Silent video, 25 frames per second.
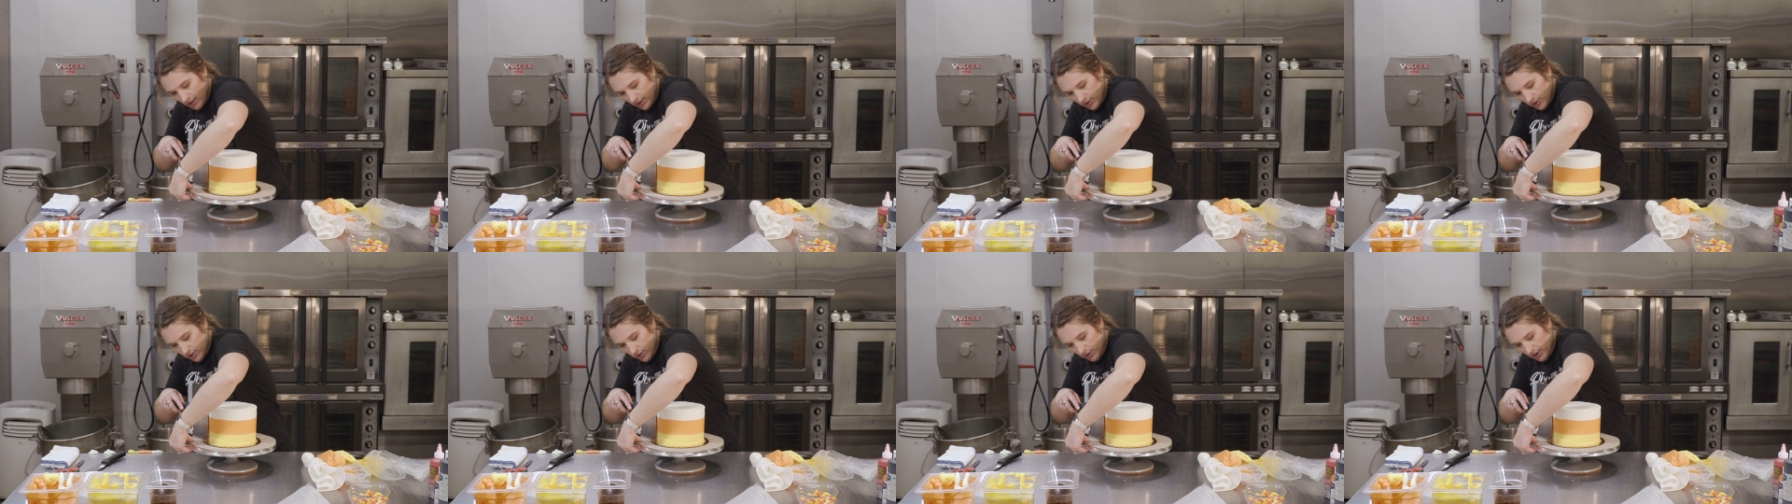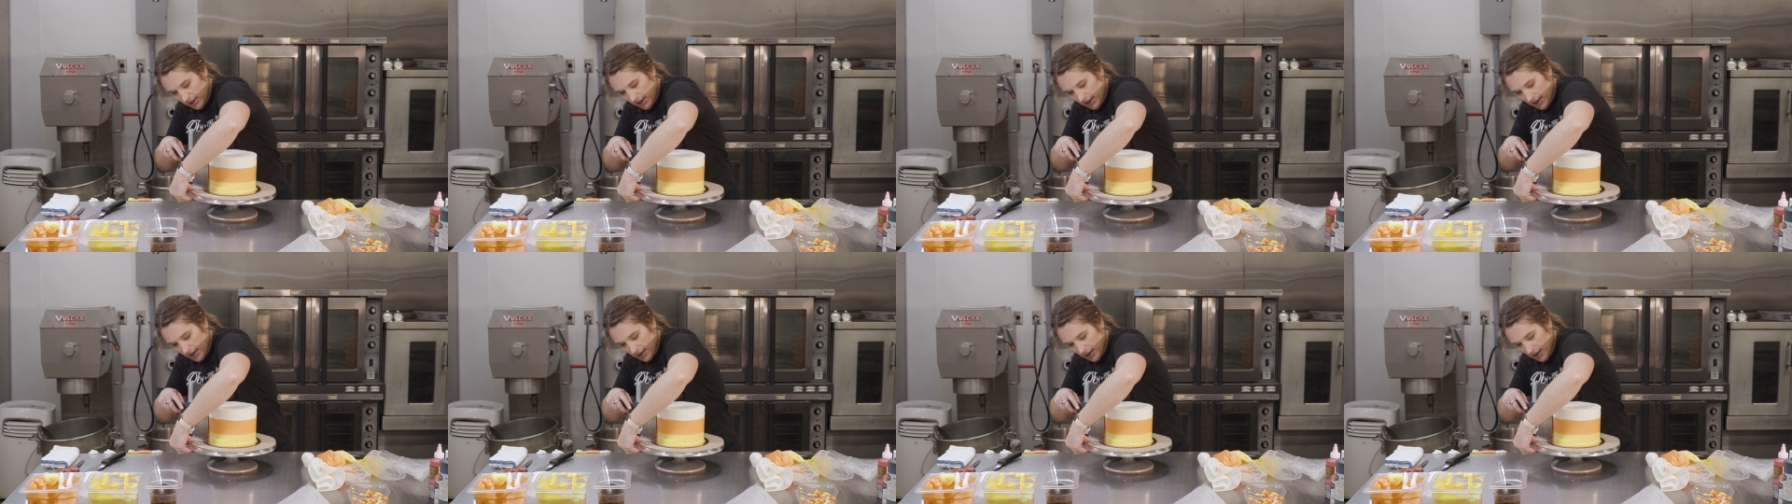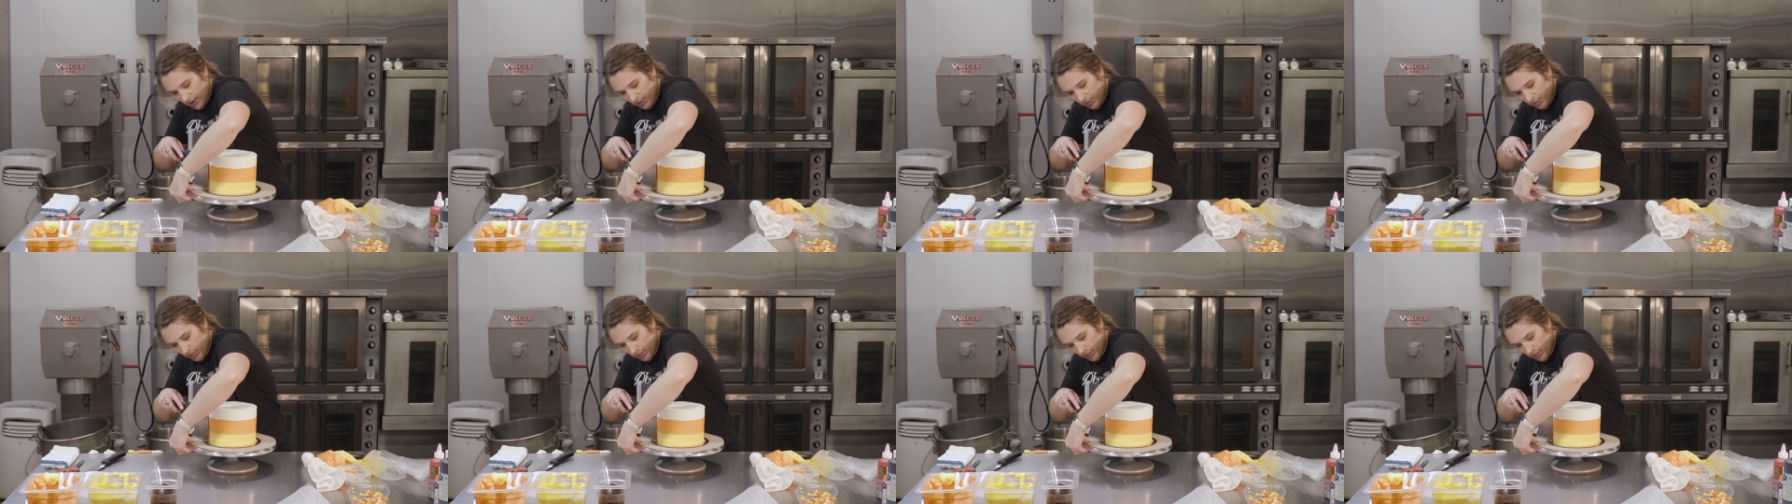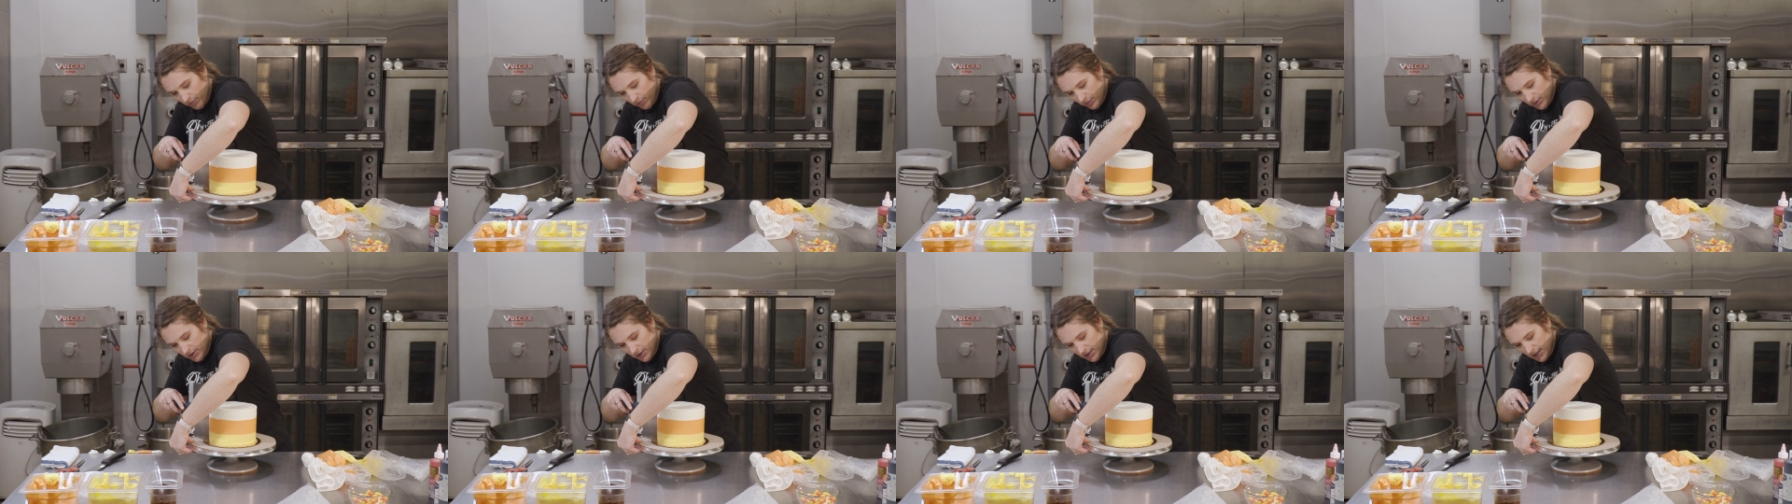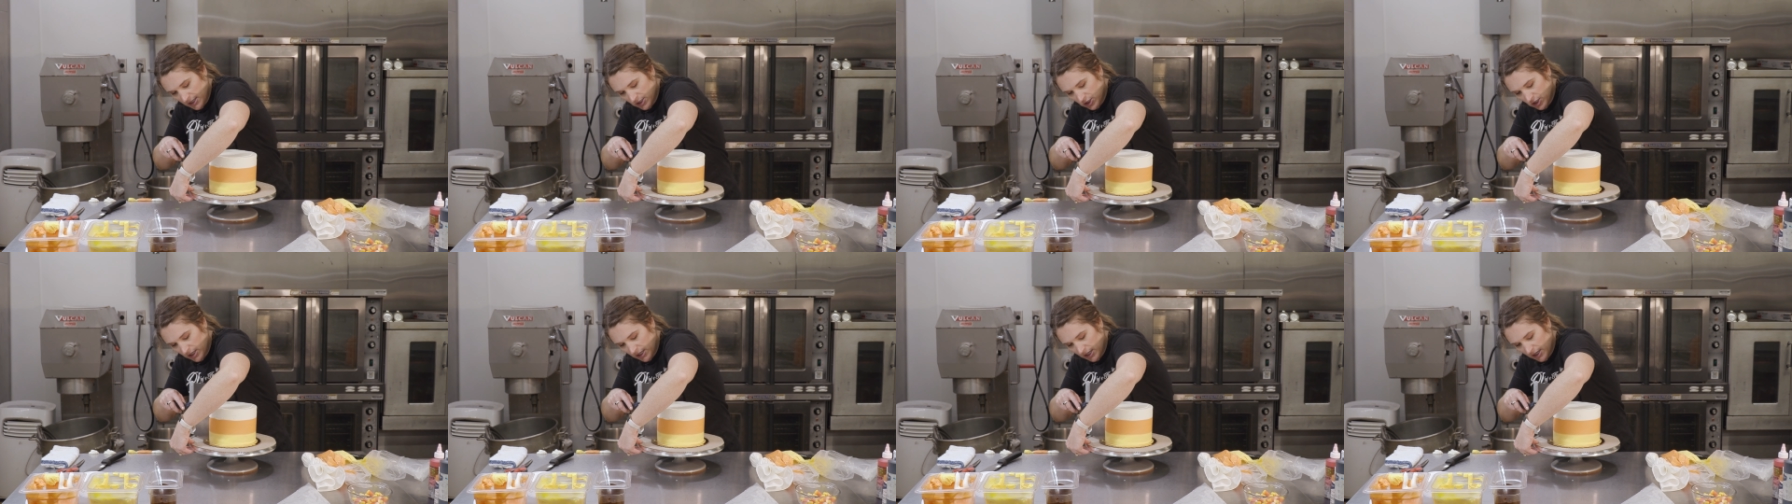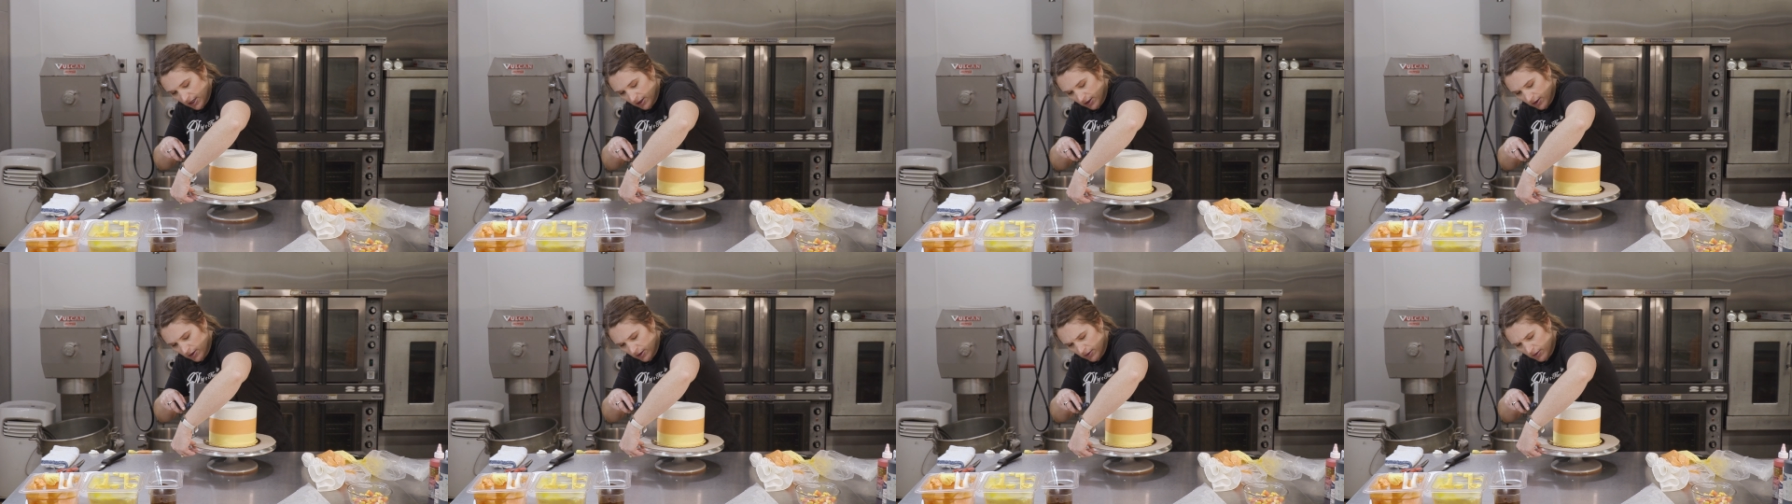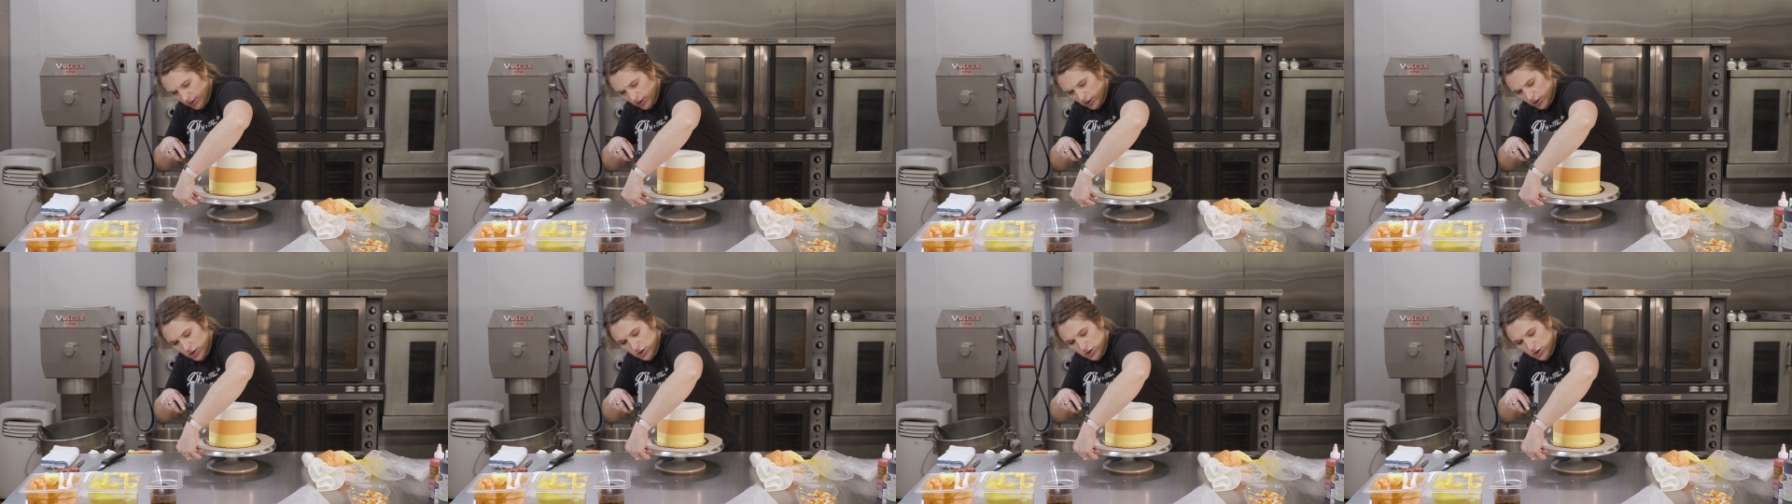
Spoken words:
So again, touching here,